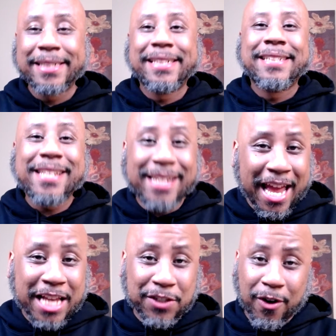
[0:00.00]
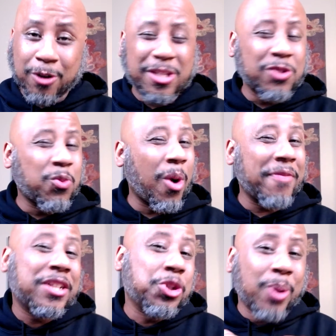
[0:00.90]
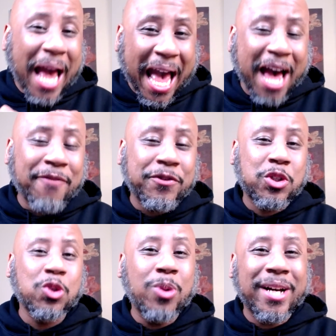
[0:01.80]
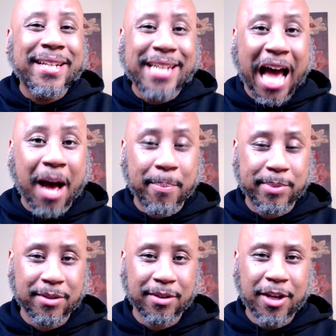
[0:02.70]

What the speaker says: today's verse is one that you have to adopt.